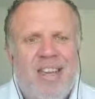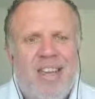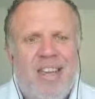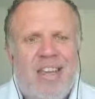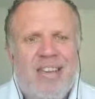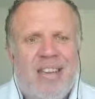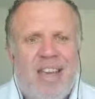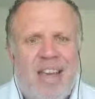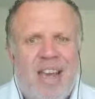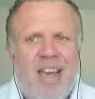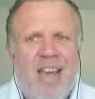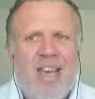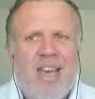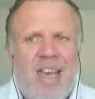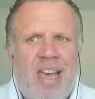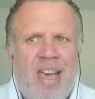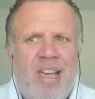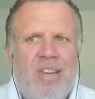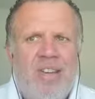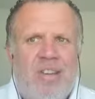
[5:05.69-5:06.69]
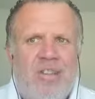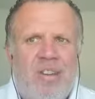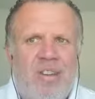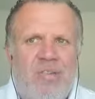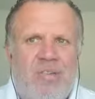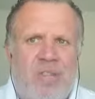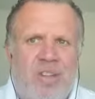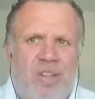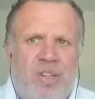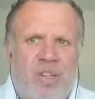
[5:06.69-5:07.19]
is, how can you
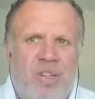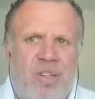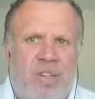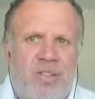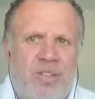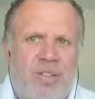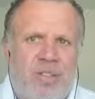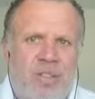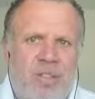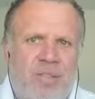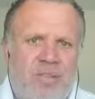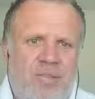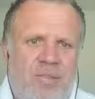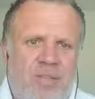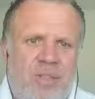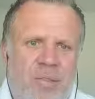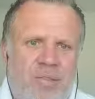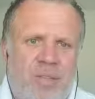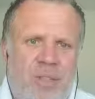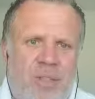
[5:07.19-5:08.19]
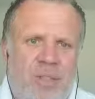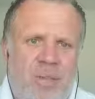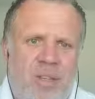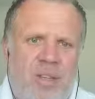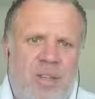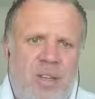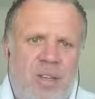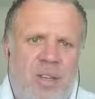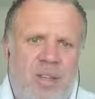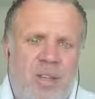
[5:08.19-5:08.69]
differentiate yourself
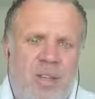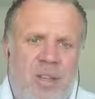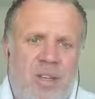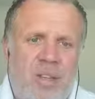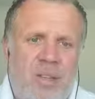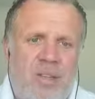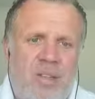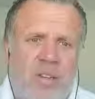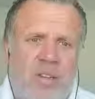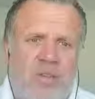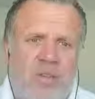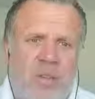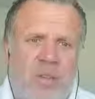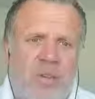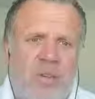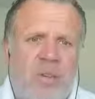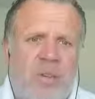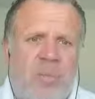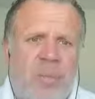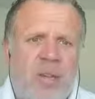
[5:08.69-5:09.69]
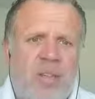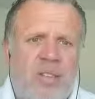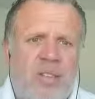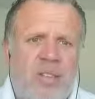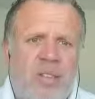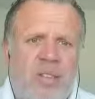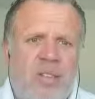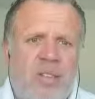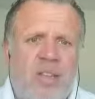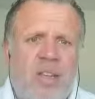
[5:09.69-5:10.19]
between yourself and your
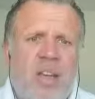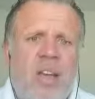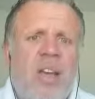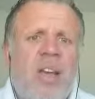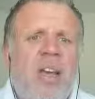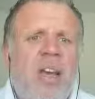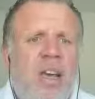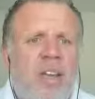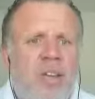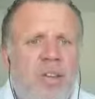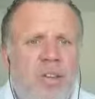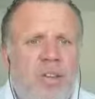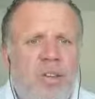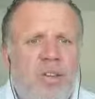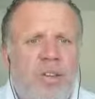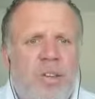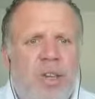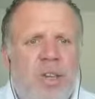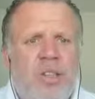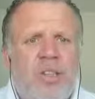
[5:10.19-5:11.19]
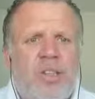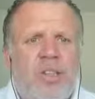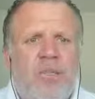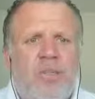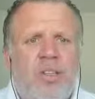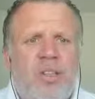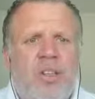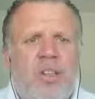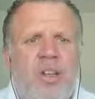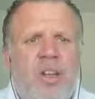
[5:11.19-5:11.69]
competitors? And do your
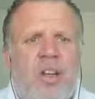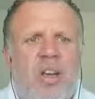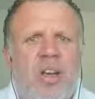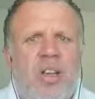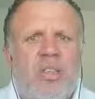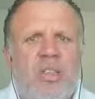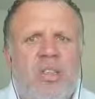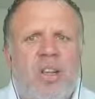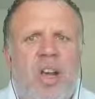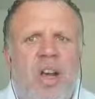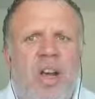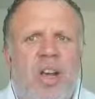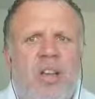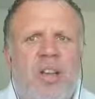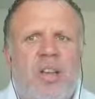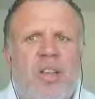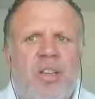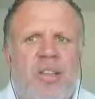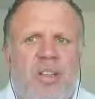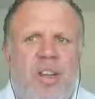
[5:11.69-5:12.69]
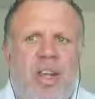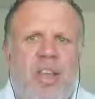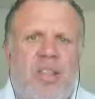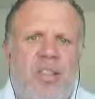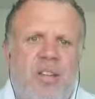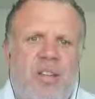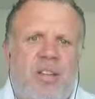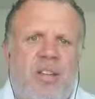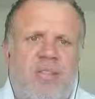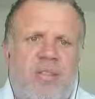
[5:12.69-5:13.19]
customers and clients understand
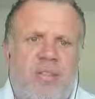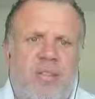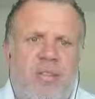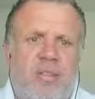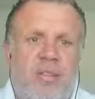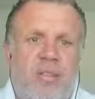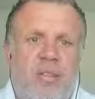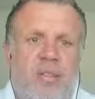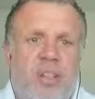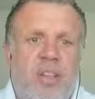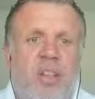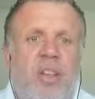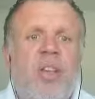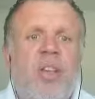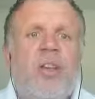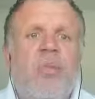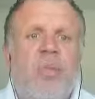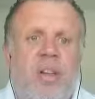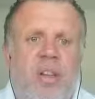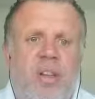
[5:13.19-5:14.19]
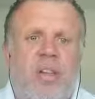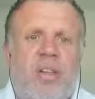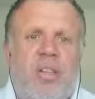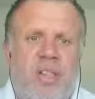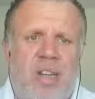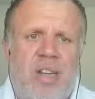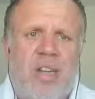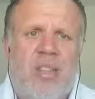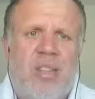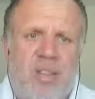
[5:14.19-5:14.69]
the difference? Do you
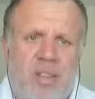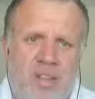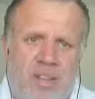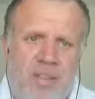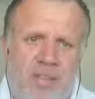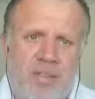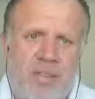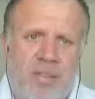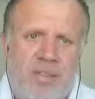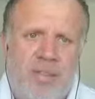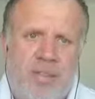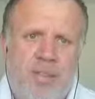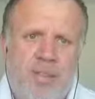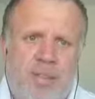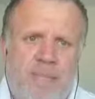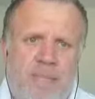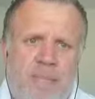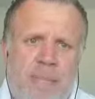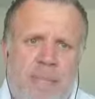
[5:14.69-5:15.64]
understand the difference?